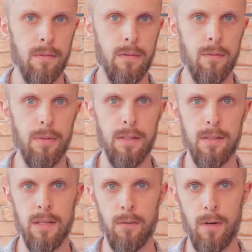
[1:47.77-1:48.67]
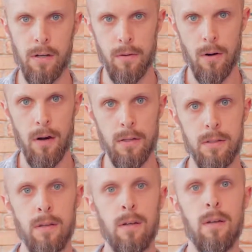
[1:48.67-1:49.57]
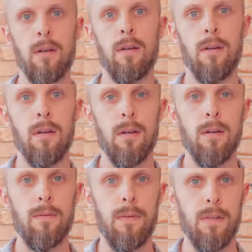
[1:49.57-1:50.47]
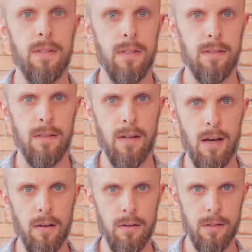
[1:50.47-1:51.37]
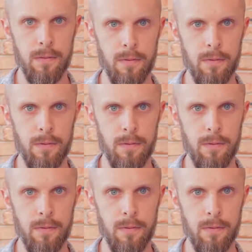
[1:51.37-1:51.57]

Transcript: through places like Red Cross. $50 to $60